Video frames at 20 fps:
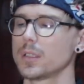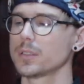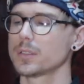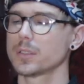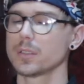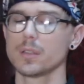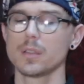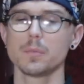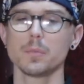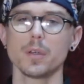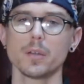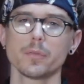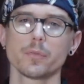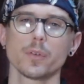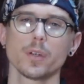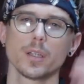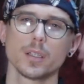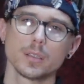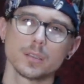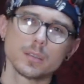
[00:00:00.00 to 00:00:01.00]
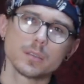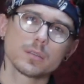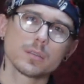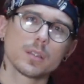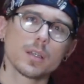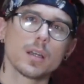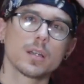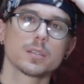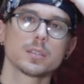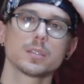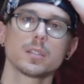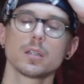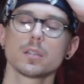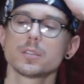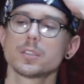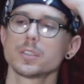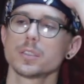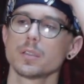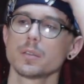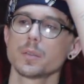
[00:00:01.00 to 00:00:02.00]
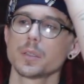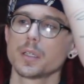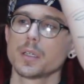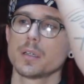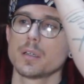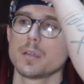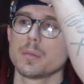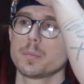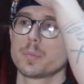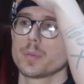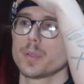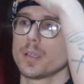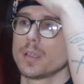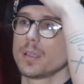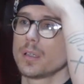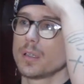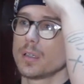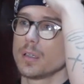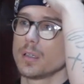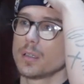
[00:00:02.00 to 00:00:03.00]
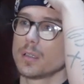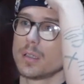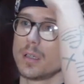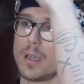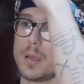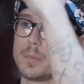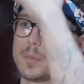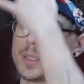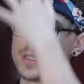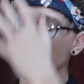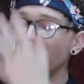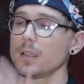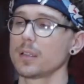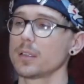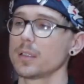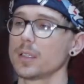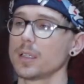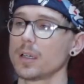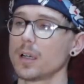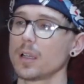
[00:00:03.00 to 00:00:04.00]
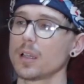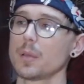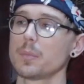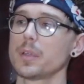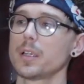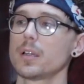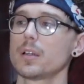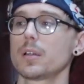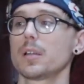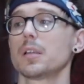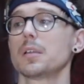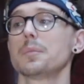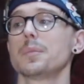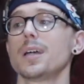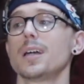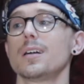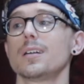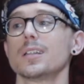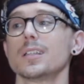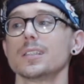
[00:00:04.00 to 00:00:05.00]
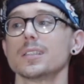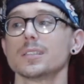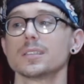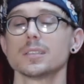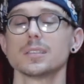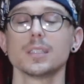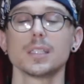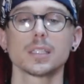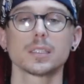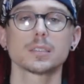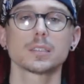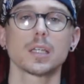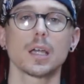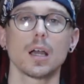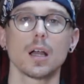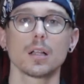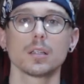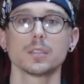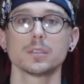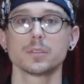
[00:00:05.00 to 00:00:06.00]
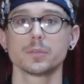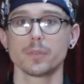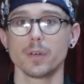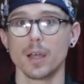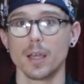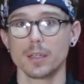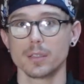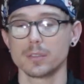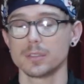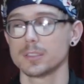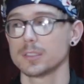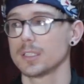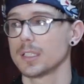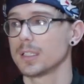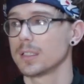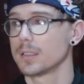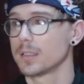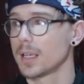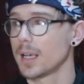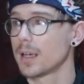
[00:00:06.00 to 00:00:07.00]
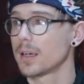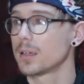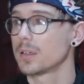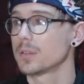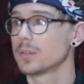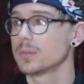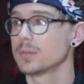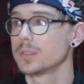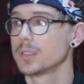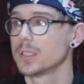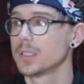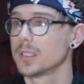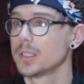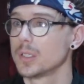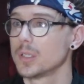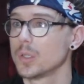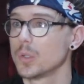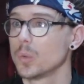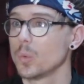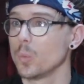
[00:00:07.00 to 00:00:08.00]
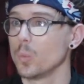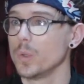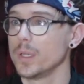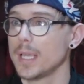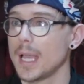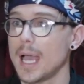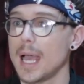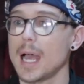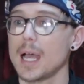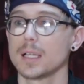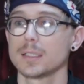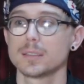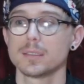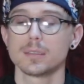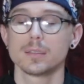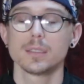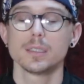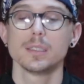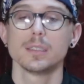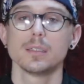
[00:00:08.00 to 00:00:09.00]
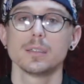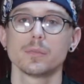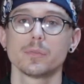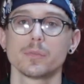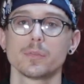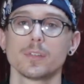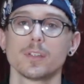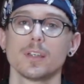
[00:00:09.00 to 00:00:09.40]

So then my friends kind of start showing up, and immediately all I'm hearing about is Nick's college final and how we had to leave.